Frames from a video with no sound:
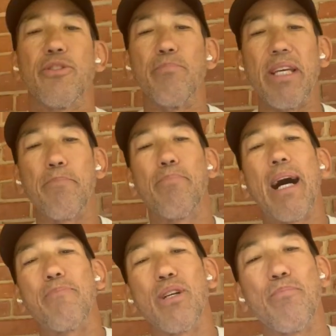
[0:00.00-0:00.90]
meme
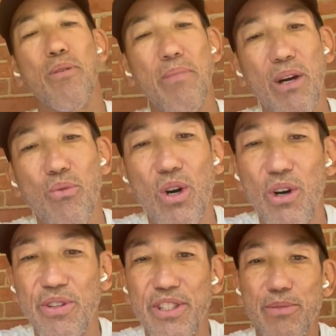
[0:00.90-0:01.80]
popped up on my
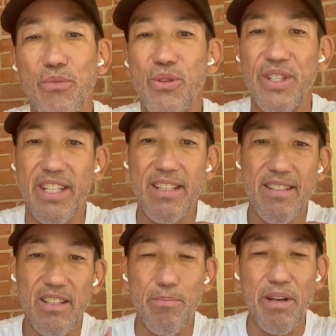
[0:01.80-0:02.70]
wall this morning
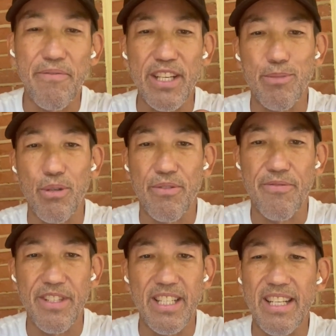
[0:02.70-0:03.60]
on my Facebook
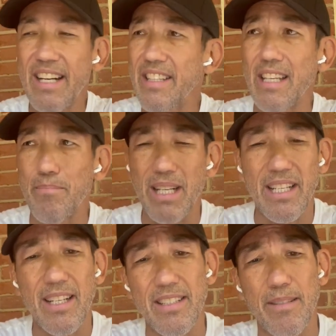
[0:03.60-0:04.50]
feed. I think my
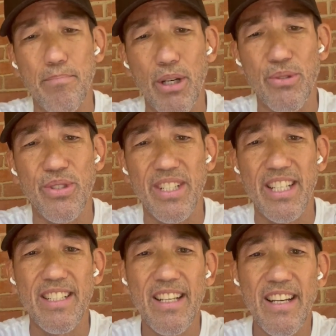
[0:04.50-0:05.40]
cousin posted
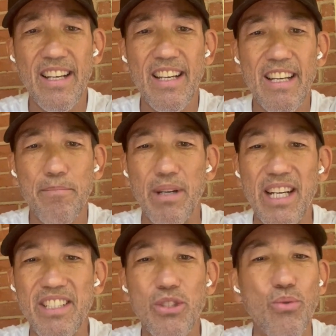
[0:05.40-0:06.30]
it. But I
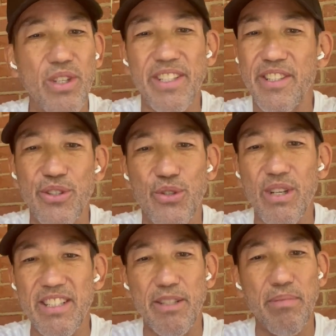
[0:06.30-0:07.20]
just wanted to
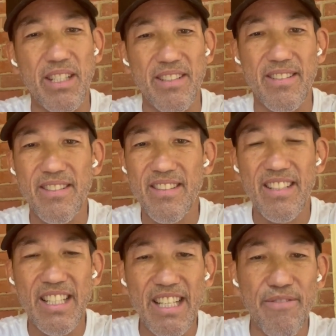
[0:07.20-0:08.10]
address it because
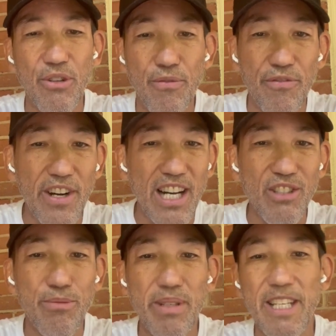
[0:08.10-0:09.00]
if you
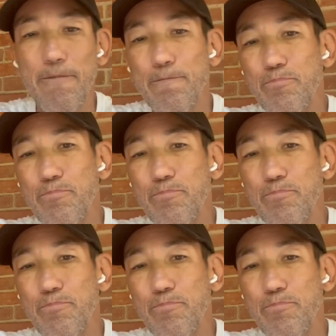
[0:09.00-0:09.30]
follow me,